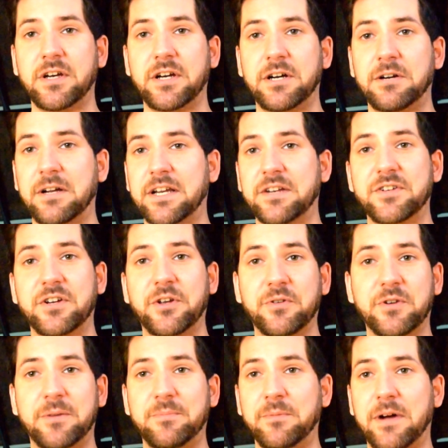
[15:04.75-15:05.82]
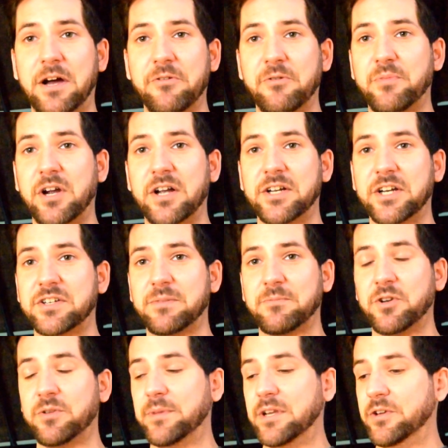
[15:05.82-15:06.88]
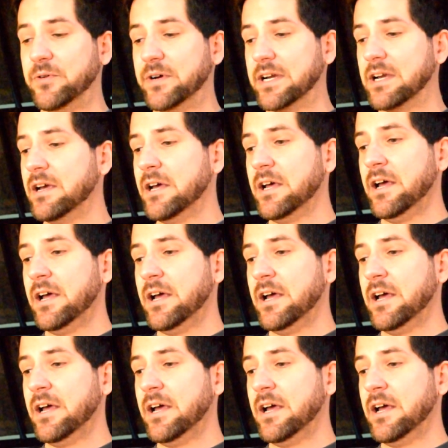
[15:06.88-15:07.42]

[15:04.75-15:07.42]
I can tell you a couple of my other projects I'm going to be doing.